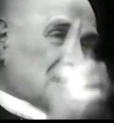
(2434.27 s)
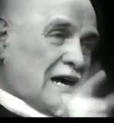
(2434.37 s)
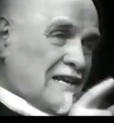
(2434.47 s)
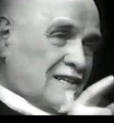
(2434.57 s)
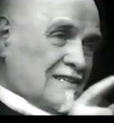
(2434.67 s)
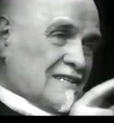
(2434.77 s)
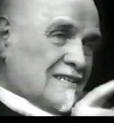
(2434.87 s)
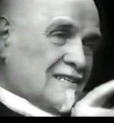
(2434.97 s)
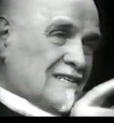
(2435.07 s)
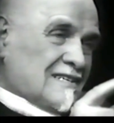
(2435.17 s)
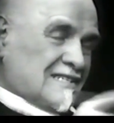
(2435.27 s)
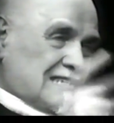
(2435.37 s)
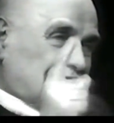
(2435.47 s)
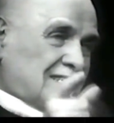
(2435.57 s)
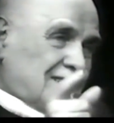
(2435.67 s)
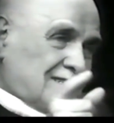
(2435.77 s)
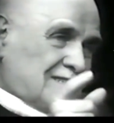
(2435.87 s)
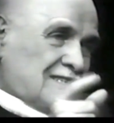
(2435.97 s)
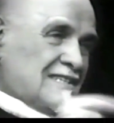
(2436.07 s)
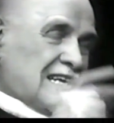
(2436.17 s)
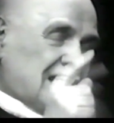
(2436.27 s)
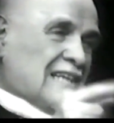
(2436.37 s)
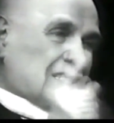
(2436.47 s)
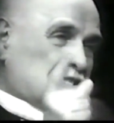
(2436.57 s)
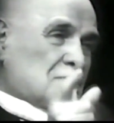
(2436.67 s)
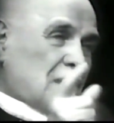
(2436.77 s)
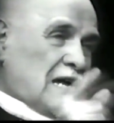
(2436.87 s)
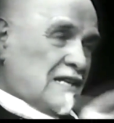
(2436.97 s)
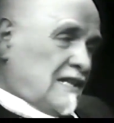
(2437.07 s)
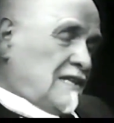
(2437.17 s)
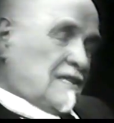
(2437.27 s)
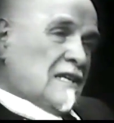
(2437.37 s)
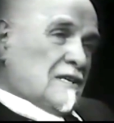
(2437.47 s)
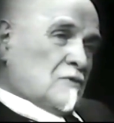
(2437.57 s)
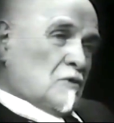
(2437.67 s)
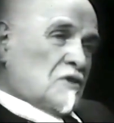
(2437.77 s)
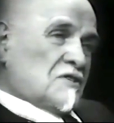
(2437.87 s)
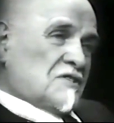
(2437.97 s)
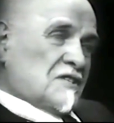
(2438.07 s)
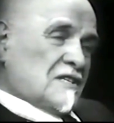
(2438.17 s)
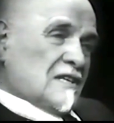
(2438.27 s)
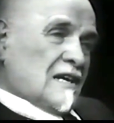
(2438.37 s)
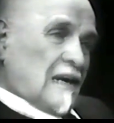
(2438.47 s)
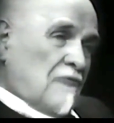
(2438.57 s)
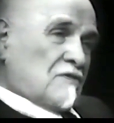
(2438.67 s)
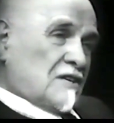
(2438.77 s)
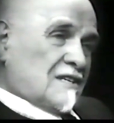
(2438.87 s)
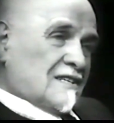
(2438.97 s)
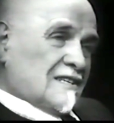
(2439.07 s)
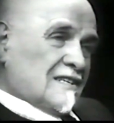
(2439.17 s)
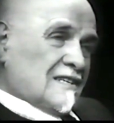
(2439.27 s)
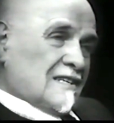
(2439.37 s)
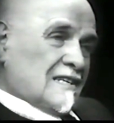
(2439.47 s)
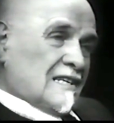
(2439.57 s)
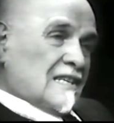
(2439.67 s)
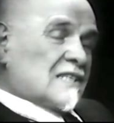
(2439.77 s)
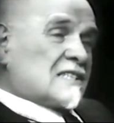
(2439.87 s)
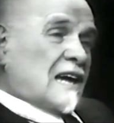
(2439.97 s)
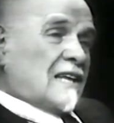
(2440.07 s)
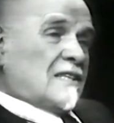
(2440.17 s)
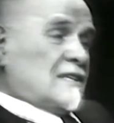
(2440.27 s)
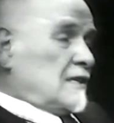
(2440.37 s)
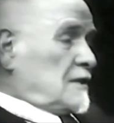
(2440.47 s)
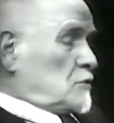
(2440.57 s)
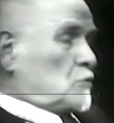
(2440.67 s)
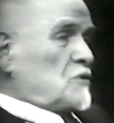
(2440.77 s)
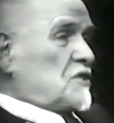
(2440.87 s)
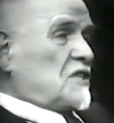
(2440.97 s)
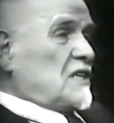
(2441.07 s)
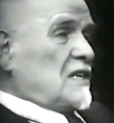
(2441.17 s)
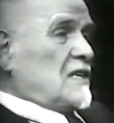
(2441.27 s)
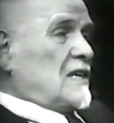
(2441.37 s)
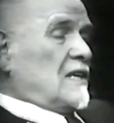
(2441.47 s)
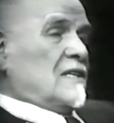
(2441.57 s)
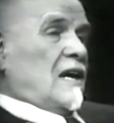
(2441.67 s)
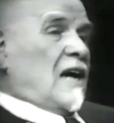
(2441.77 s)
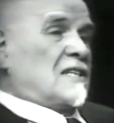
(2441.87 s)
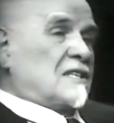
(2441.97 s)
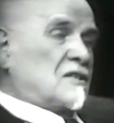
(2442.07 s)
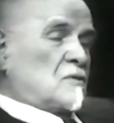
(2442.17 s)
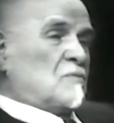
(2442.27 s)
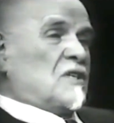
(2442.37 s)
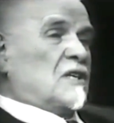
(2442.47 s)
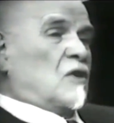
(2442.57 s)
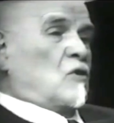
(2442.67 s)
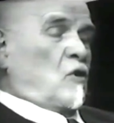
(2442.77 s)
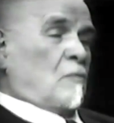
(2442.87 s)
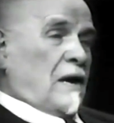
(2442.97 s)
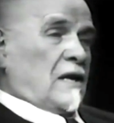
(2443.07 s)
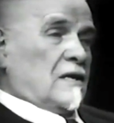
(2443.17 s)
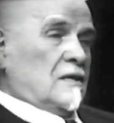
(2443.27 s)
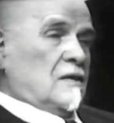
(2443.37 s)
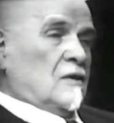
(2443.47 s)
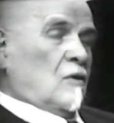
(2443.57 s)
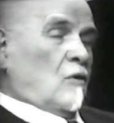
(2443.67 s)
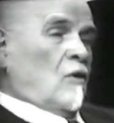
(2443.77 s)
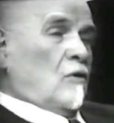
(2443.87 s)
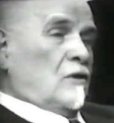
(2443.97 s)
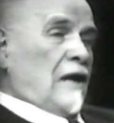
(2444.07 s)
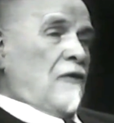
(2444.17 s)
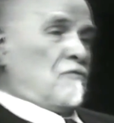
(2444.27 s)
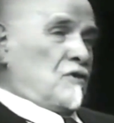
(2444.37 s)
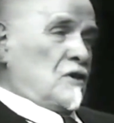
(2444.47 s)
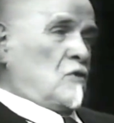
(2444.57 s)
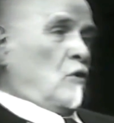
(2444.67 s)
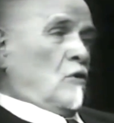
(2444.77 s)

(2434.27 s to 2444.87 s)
smile, subtle, delicate smile and noisy laughing, than to see as something global, all laughing,